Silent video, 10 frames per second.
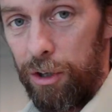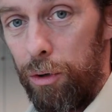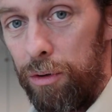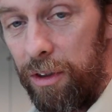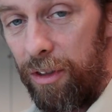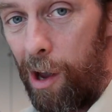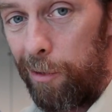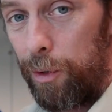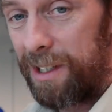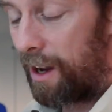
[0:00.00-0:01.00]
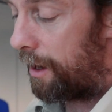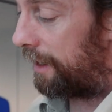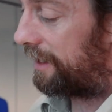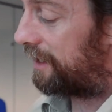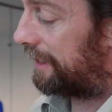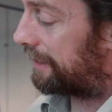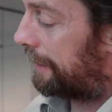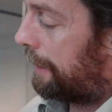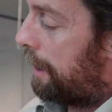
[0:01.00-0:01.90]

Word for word: to the thyroid cartilages,